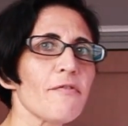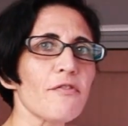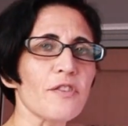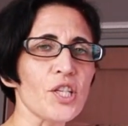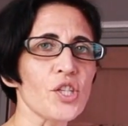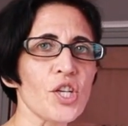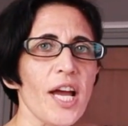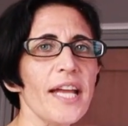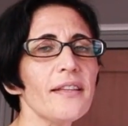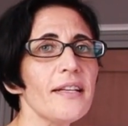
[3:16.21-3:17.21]
fridge
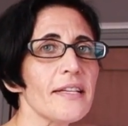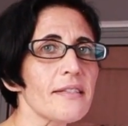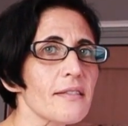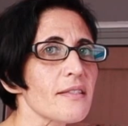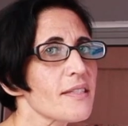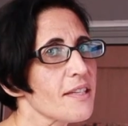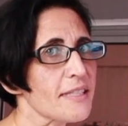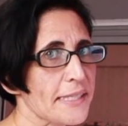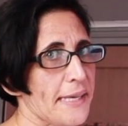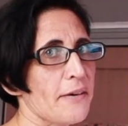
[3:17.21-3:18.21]
at least
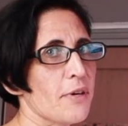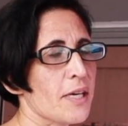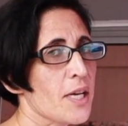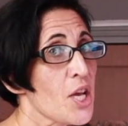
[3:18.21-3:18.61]
6 hours.